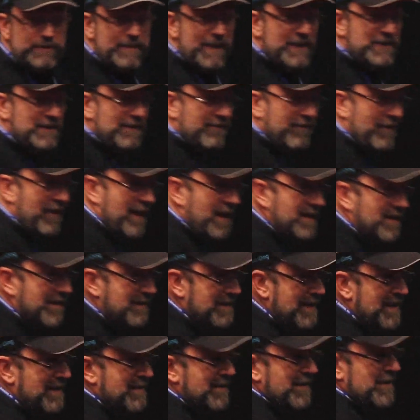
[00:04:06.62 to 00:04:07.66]
specifying the
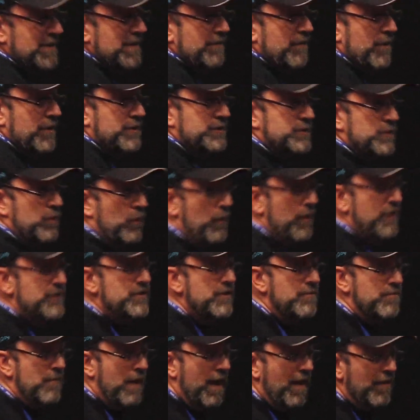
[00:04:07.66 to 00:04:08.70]
details of our
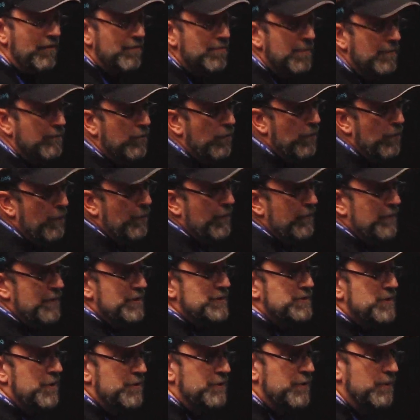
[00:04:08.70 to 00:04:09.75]
stories a month before we're going to
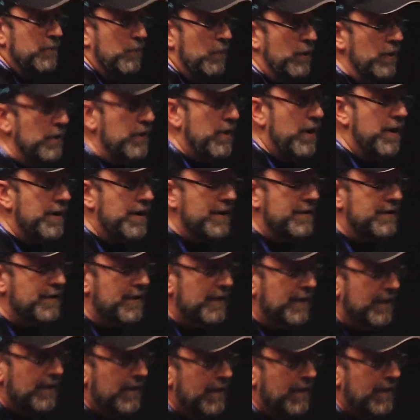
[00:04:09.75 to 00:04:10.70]
start to work on it,